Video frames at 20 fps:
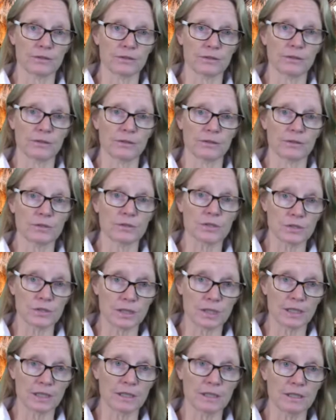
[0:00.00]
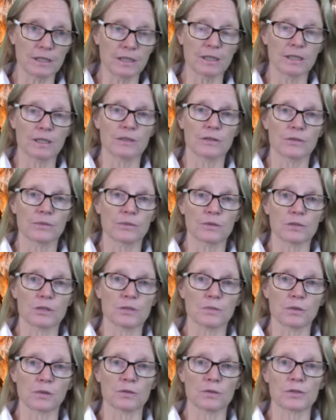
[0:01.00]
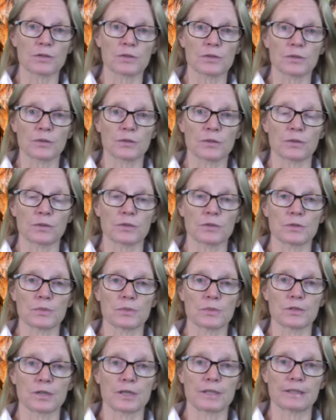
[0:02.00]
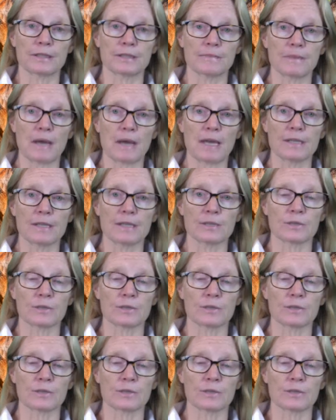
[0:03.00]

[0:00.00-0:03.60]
You could see the response that the horse was going to make.